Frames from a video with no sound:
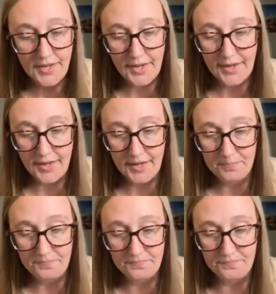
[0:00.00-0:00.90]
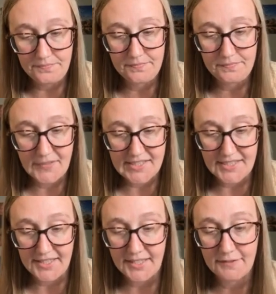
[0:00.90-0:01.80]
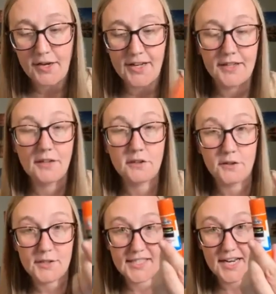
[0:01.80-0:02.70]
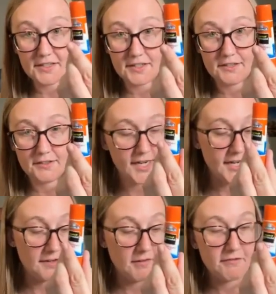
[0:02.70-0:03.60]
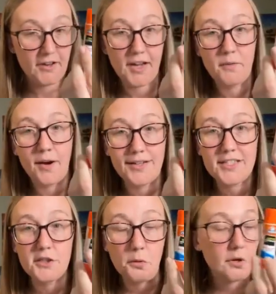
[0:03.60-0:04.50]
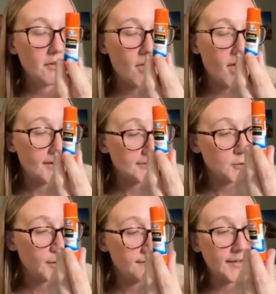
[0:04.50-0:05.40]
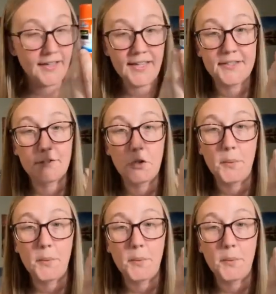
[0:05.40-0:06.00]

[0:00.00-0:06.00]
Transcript: Let me see, I've got a glue stick if I want to do collage or if I need to glue